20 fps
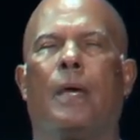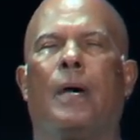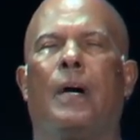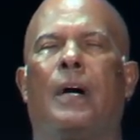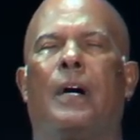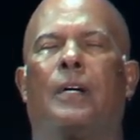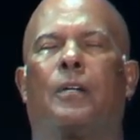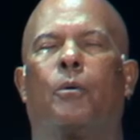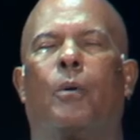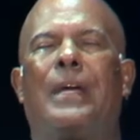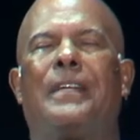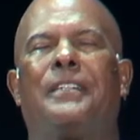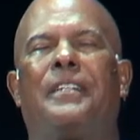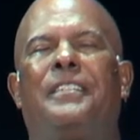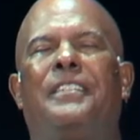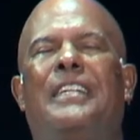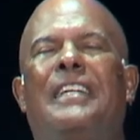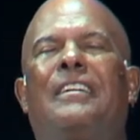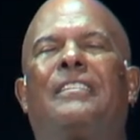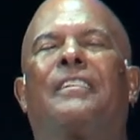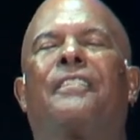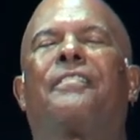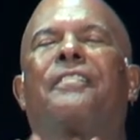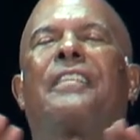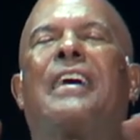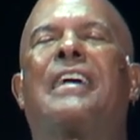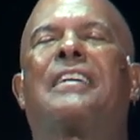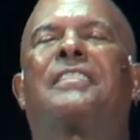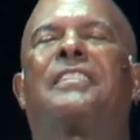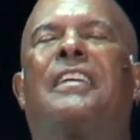a great deal of
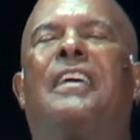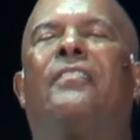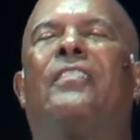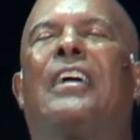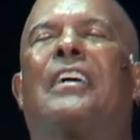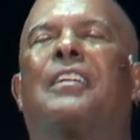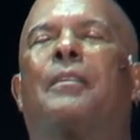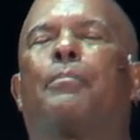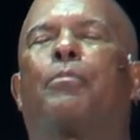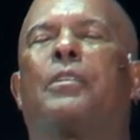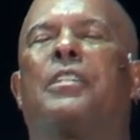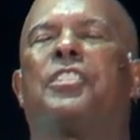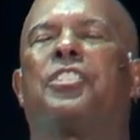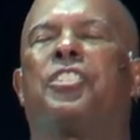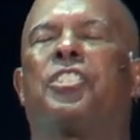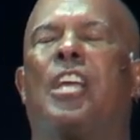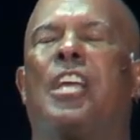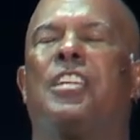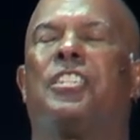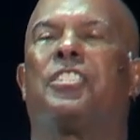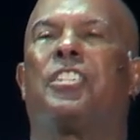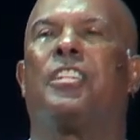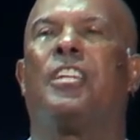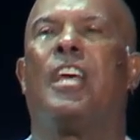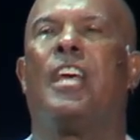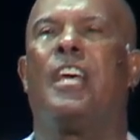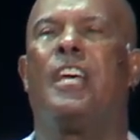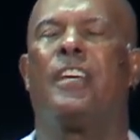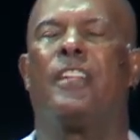thanksgiving and appreciation.